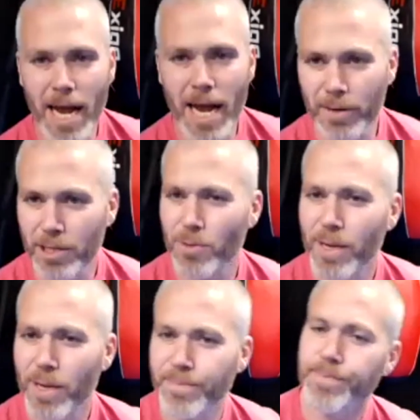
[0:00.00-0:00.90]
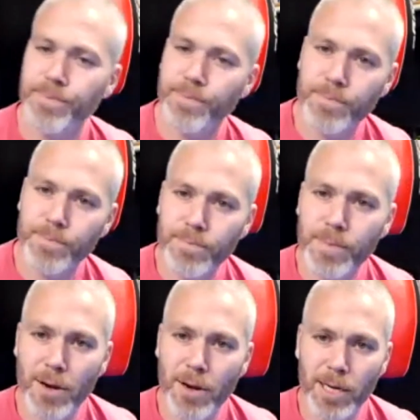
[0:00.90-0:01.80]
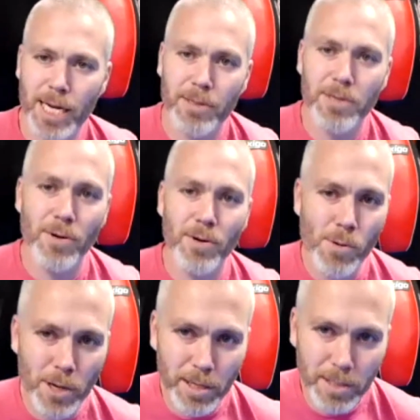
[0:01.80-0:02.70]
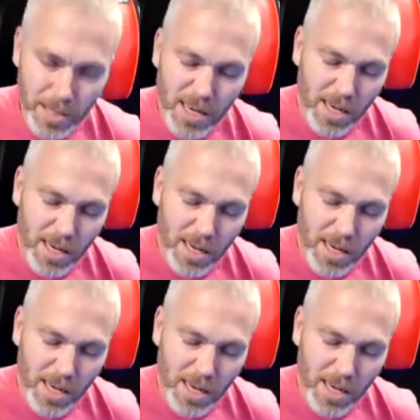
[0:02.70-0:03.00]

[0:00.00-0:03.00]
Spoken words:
each way. Hang on an hour to where I'm working. So